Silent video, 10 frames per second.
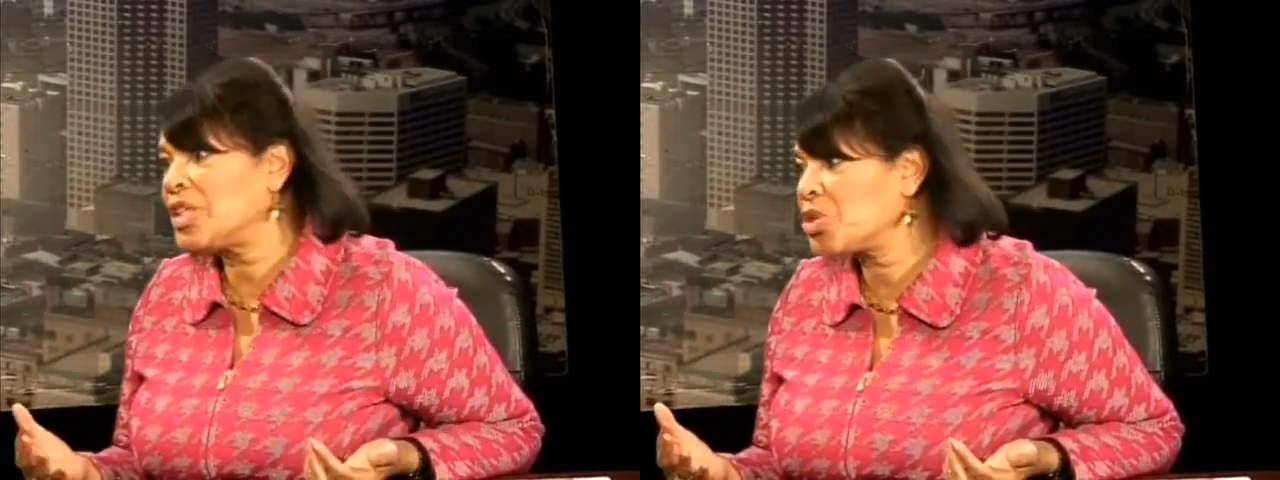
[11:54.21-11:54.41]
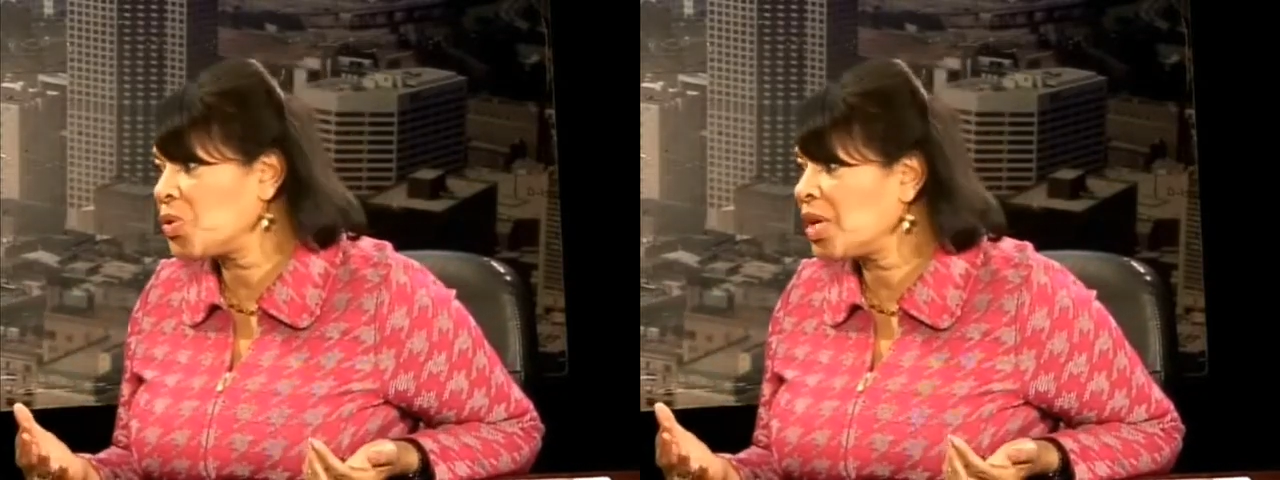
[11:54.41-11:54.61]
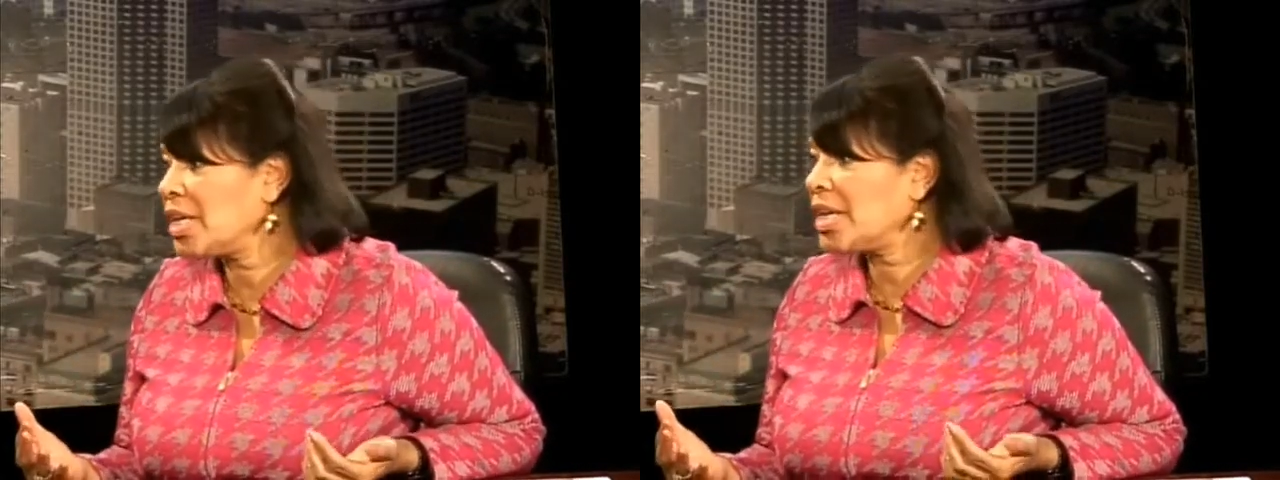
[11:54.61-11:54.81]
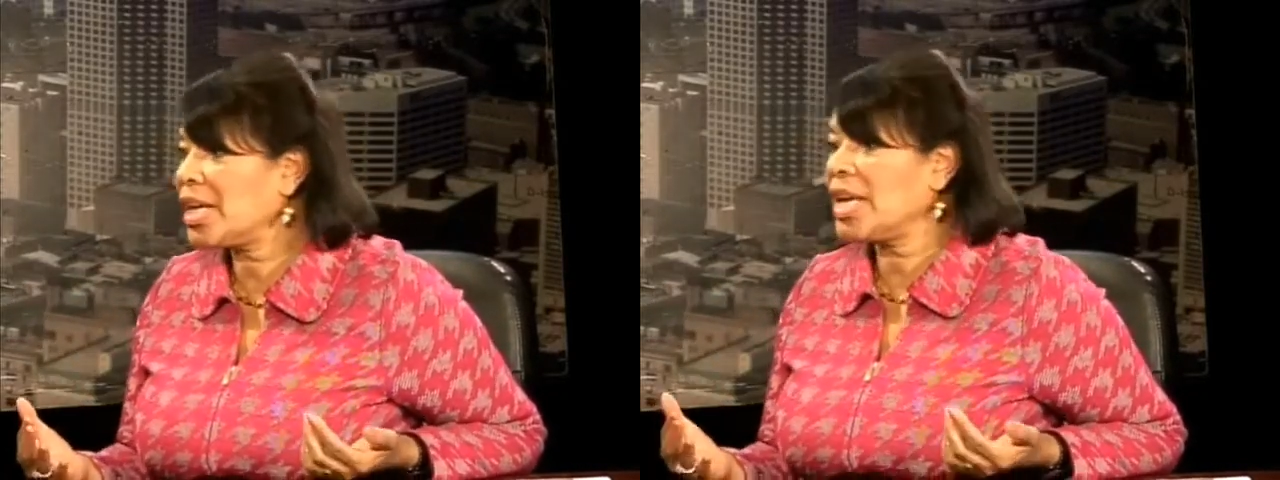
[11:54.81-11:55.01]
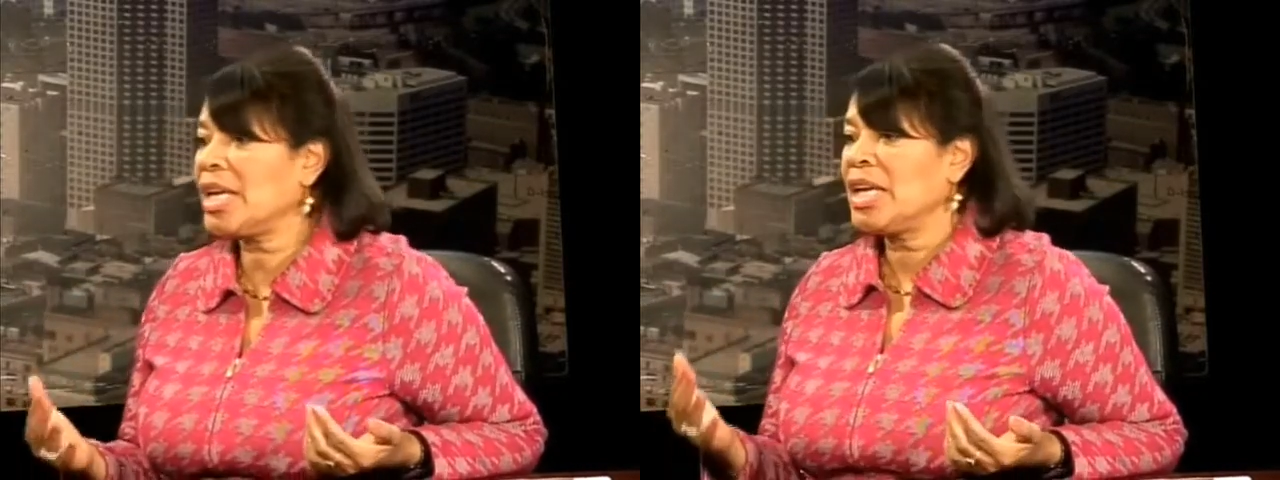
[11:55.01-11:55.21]
I drink,
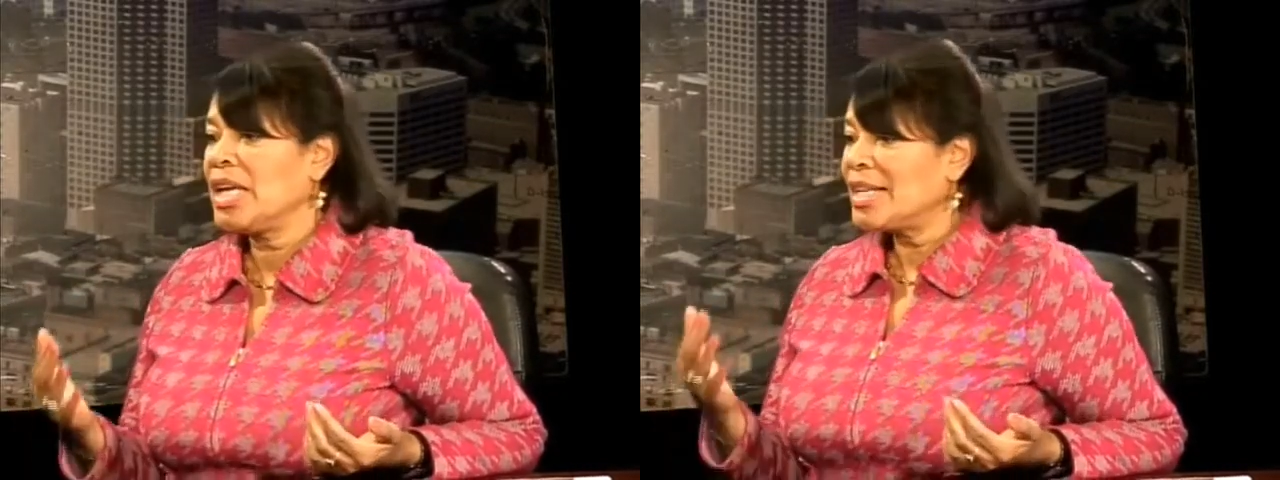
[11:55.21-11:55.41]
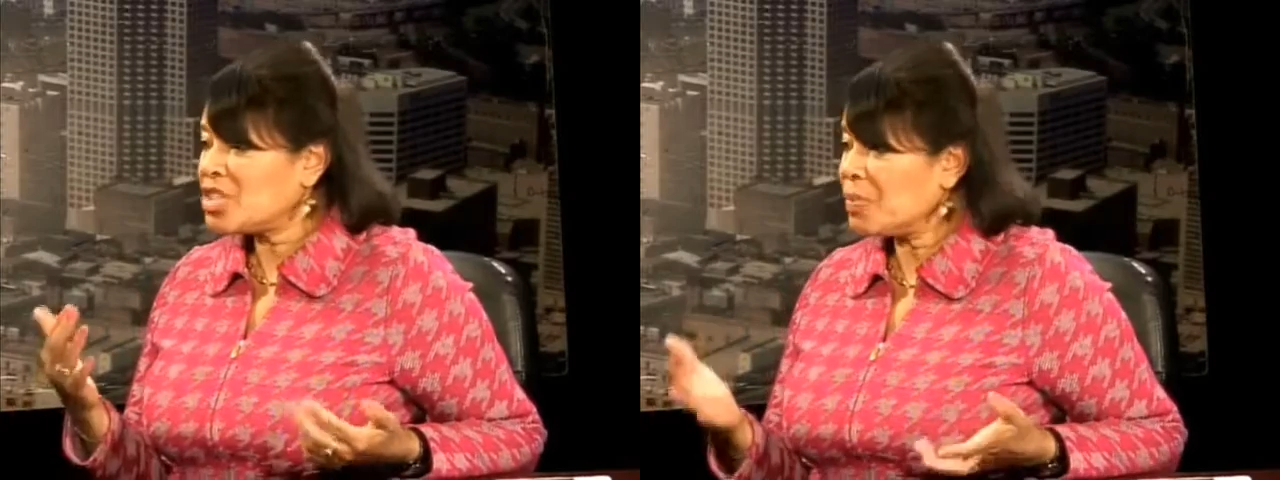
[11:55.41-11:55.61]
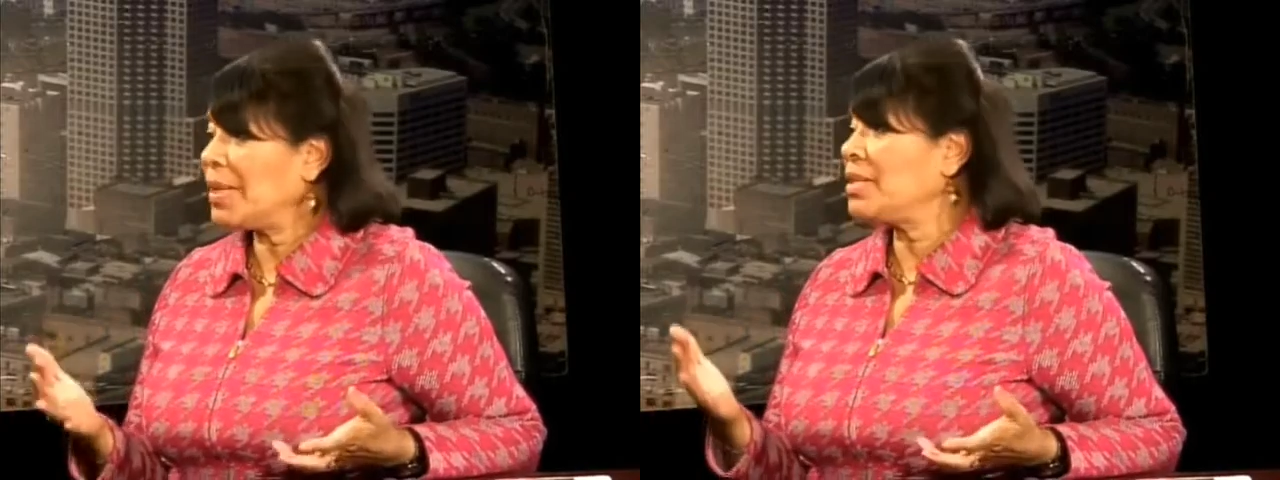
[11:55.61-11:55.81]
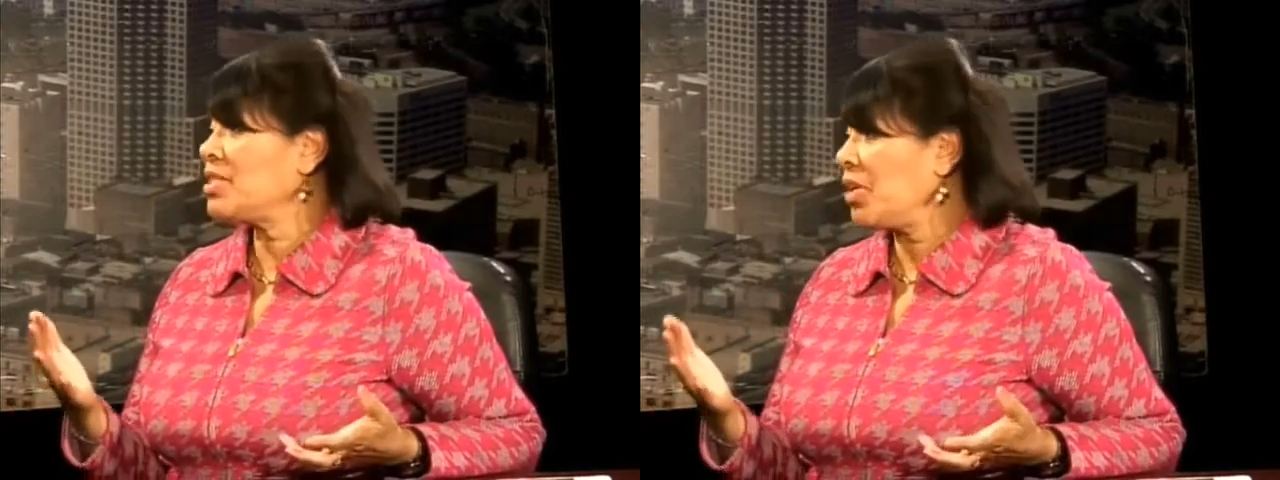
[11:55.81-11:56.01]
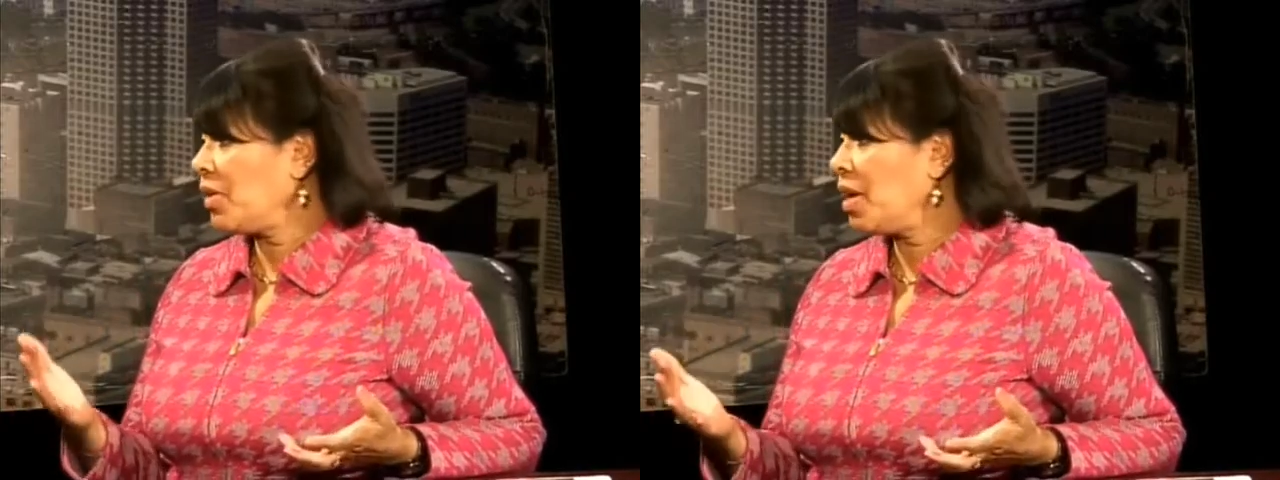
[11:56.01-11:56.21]
it's
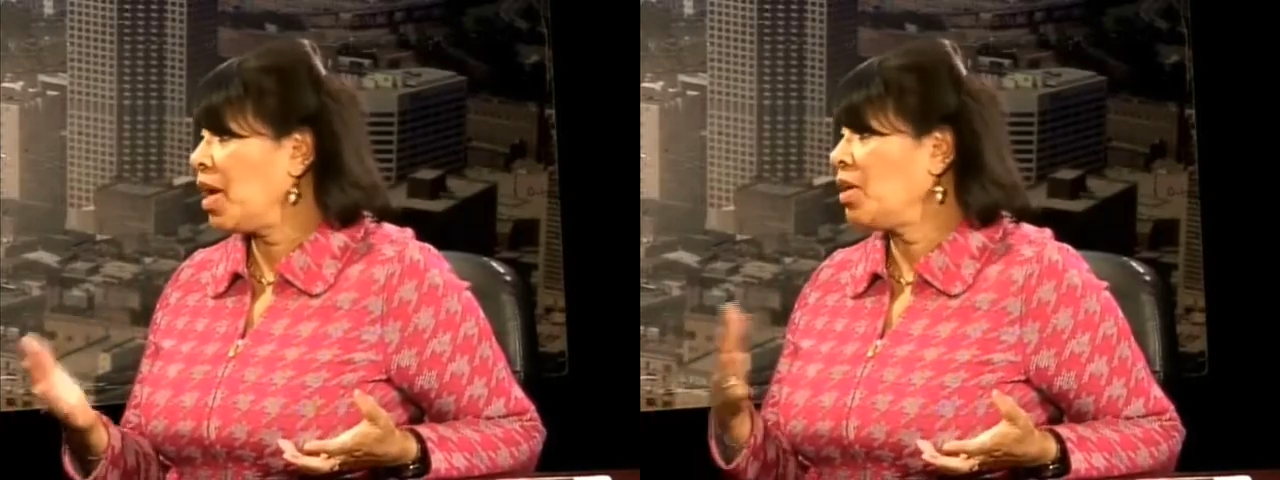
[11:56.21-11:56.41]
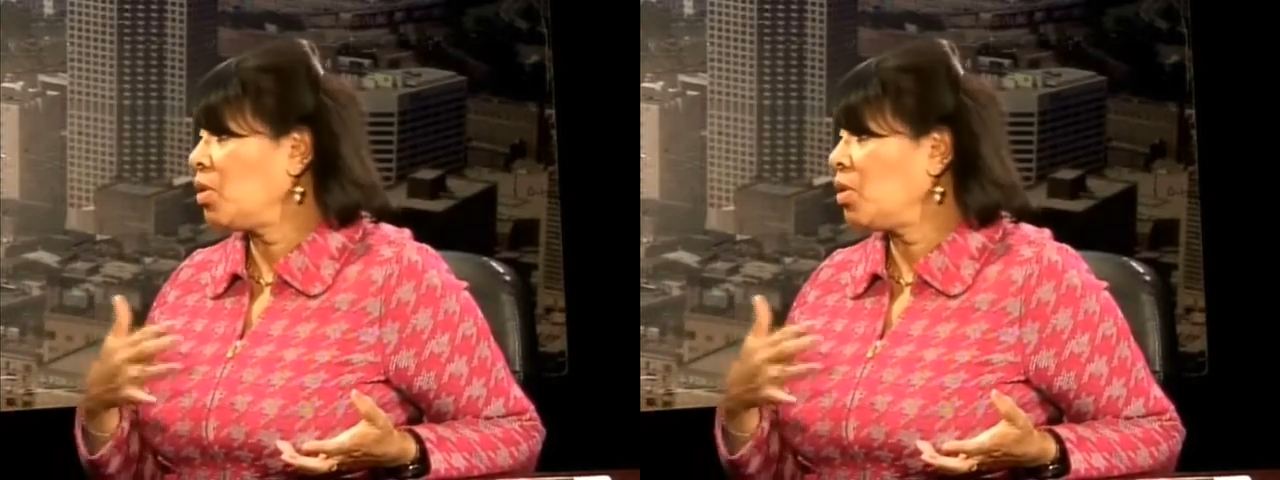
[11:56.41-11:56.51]
hereditary.